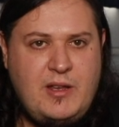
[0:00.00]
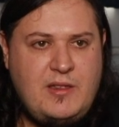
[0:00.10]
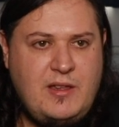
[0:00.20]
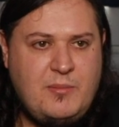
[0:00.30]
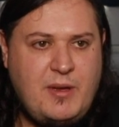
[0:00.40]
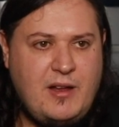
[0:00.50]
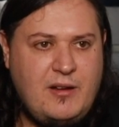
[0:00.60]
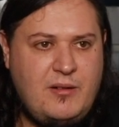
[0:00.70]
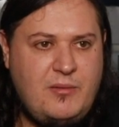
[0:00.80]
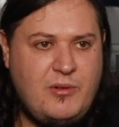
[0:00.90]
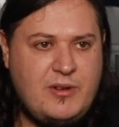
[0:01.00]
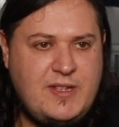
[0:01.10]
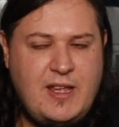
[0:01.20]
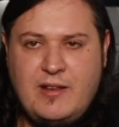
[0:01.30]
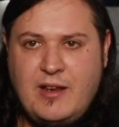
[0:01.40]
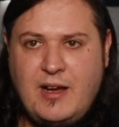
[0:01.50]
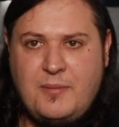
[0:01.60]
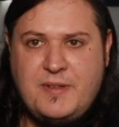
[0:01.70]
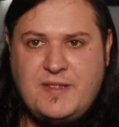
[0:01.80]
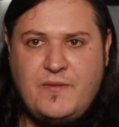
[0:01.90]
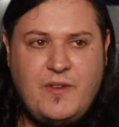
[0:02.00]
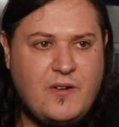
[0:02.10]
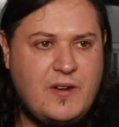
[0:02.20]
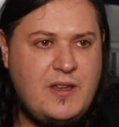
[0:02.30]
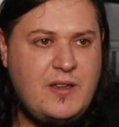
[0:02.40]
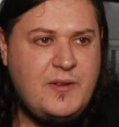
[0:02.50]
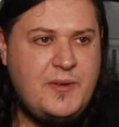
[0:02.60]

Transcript: think about it, where it's ended up is very...